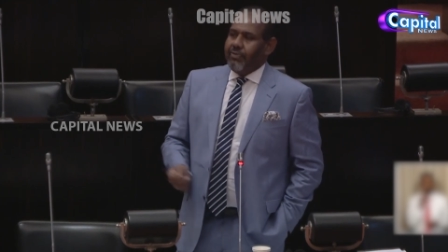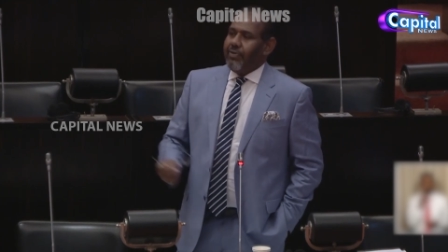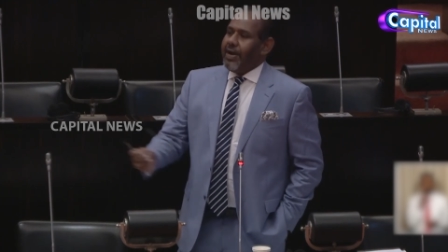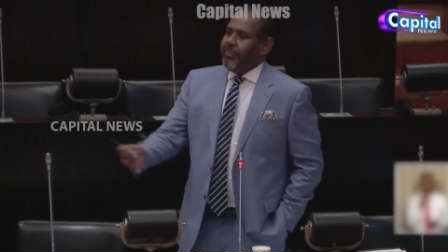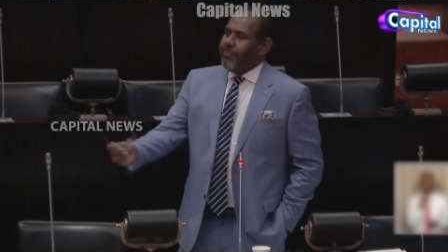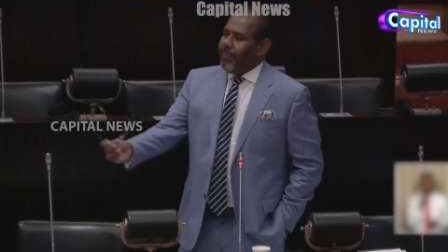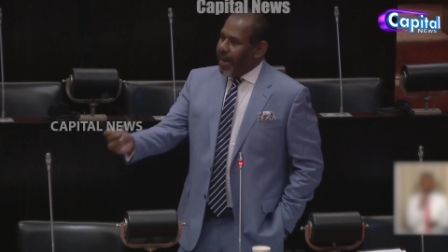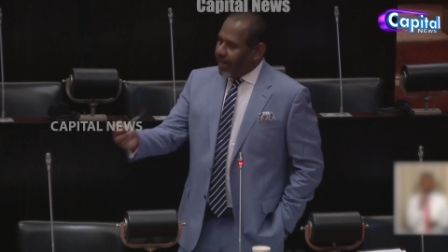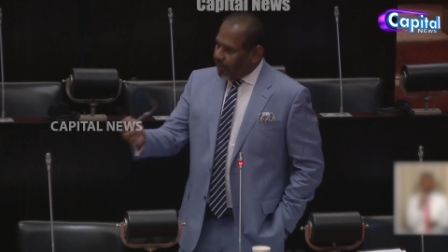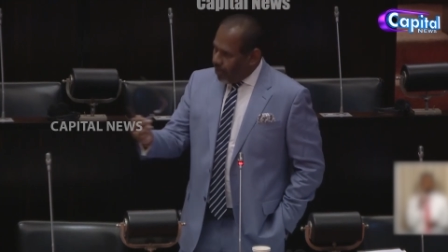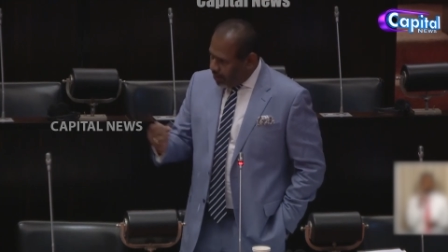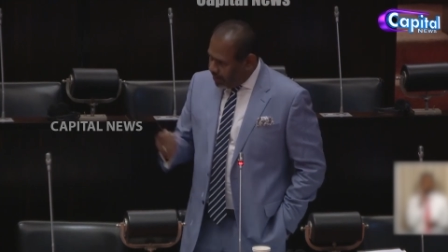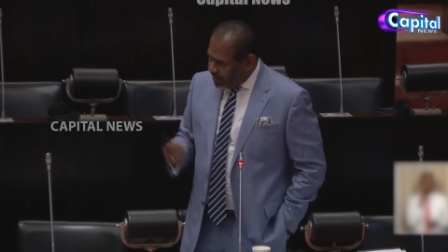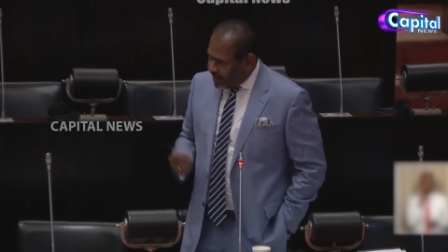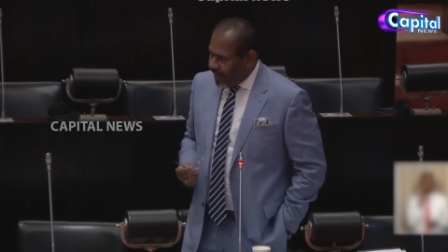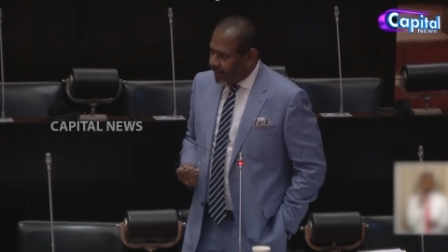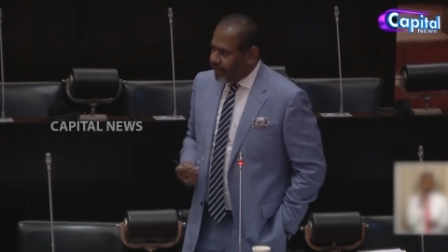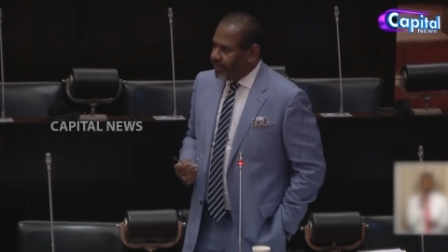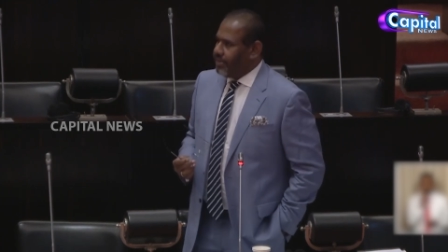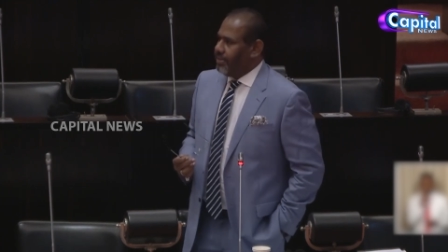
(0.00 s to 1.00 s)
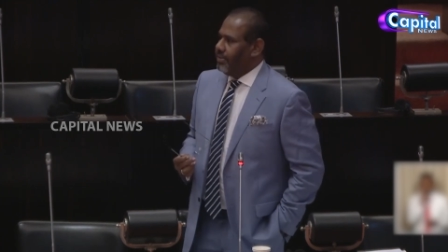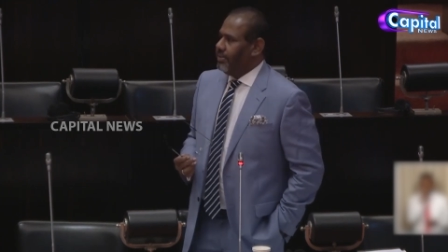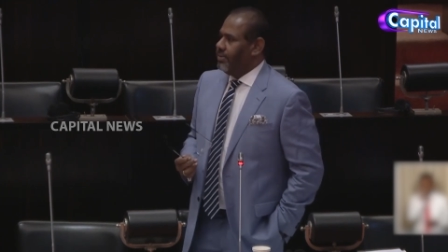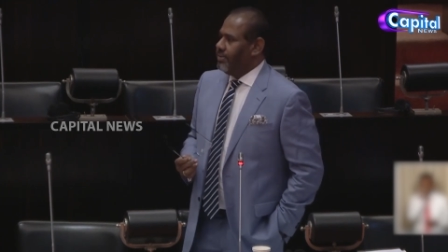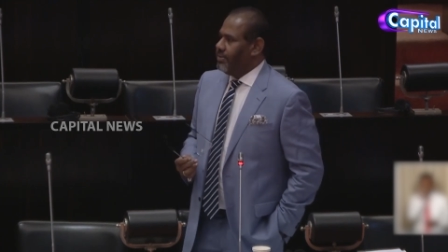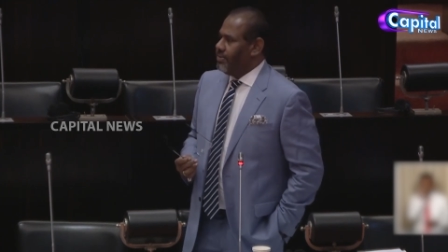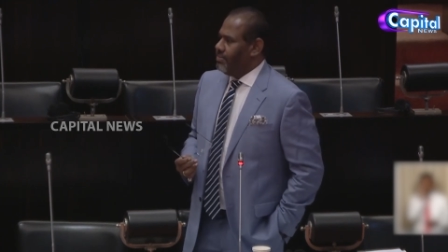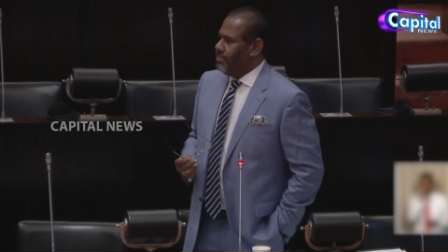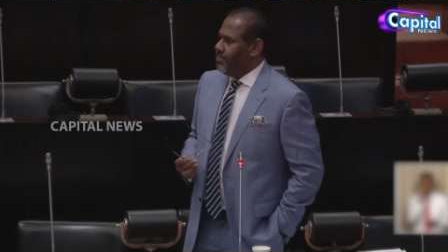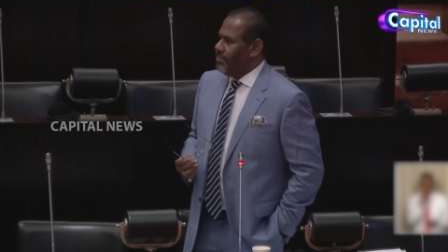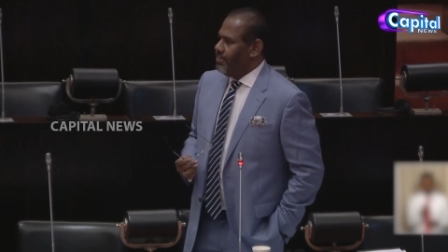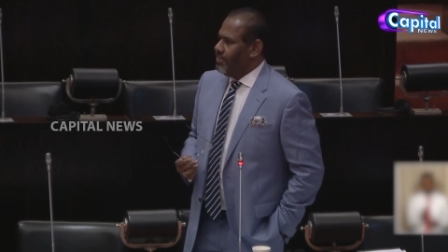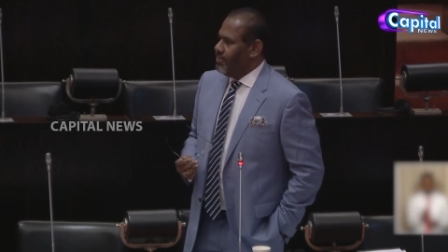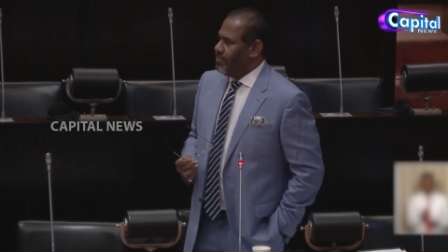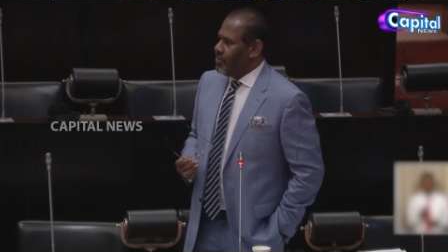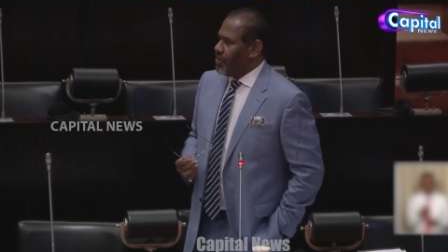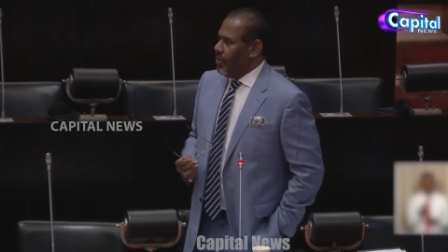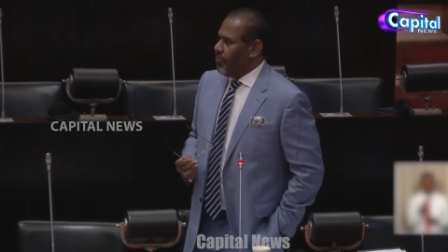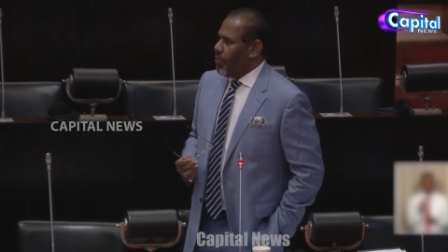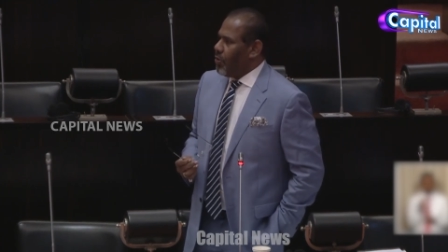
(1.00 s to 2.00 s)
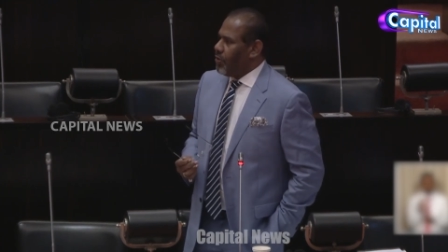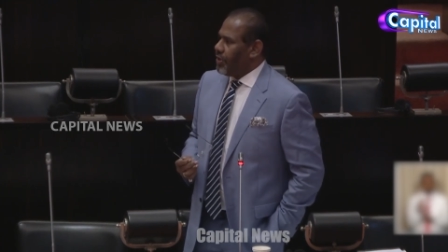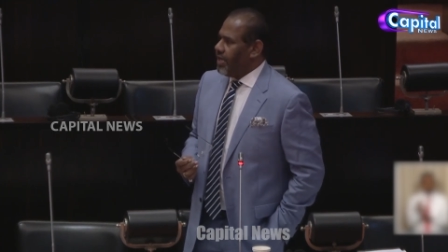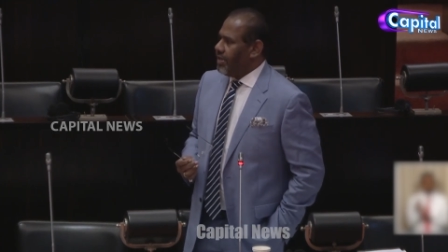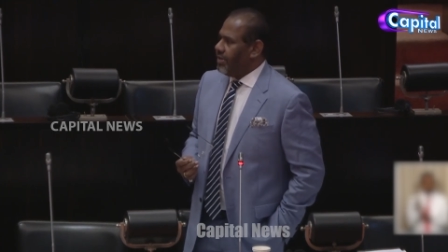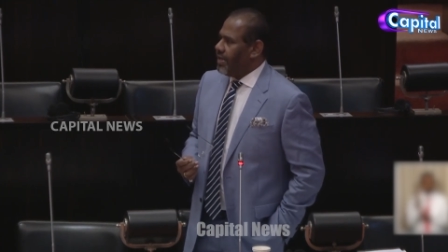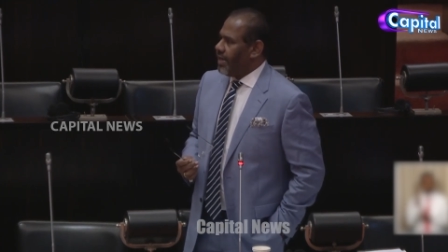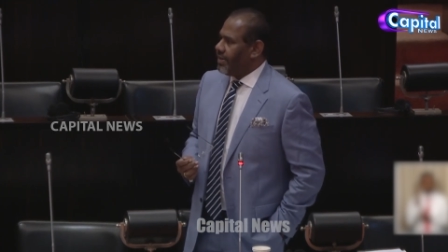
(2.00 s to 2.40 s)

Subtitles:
went back on that, supporting